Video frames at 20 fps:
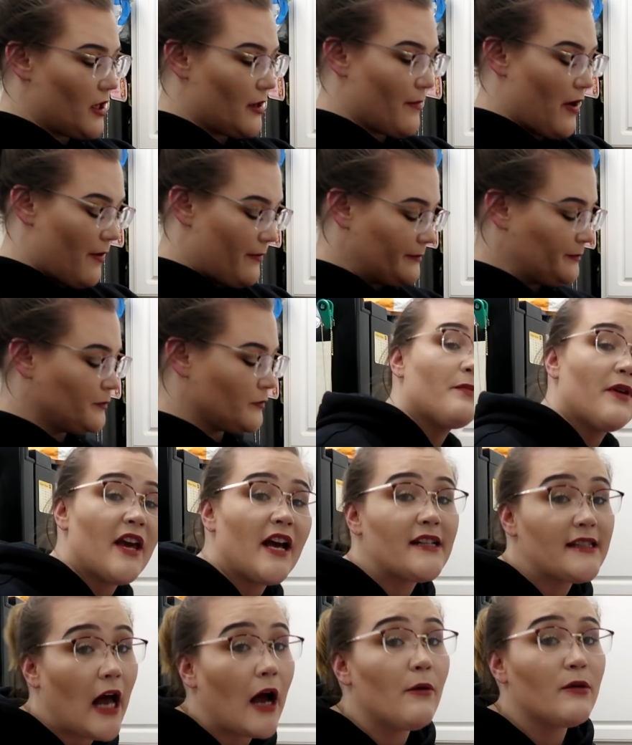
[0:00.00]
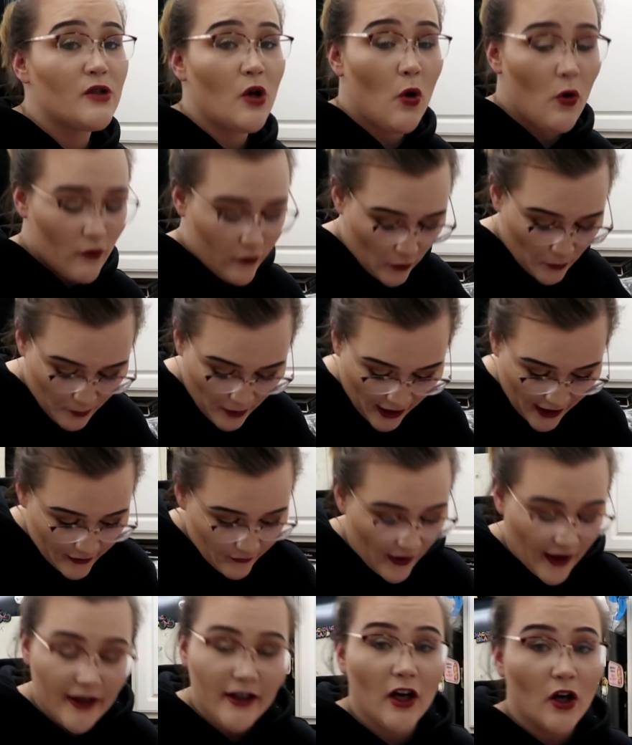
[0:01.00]
I'm talking about? P.S. I was over
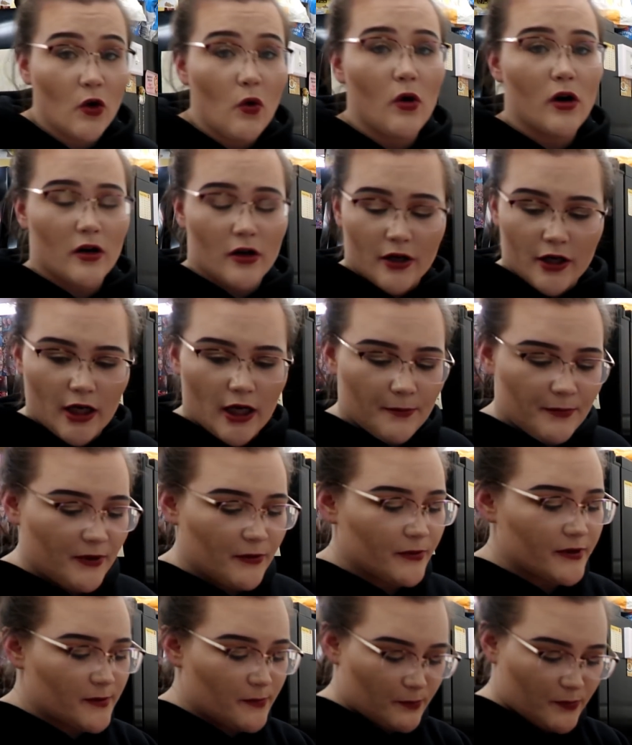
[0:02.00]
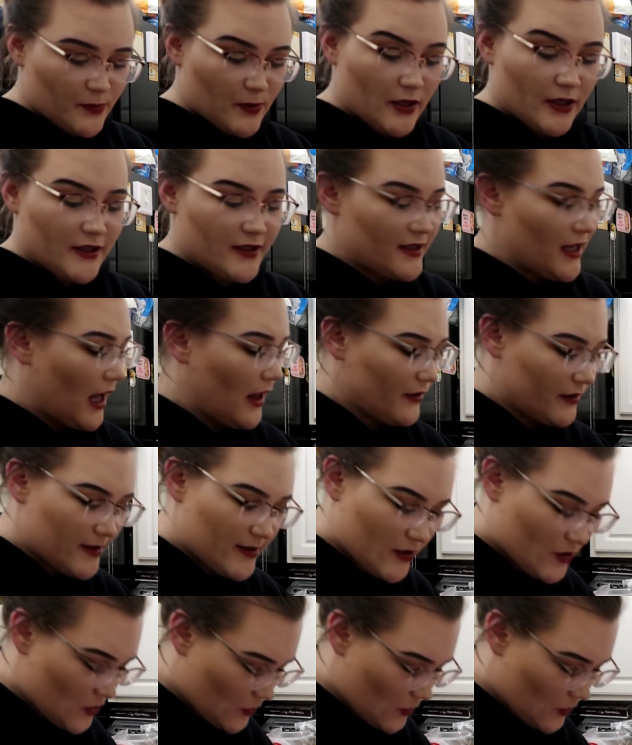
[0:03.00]
by like a quarter cup. It was pretty solid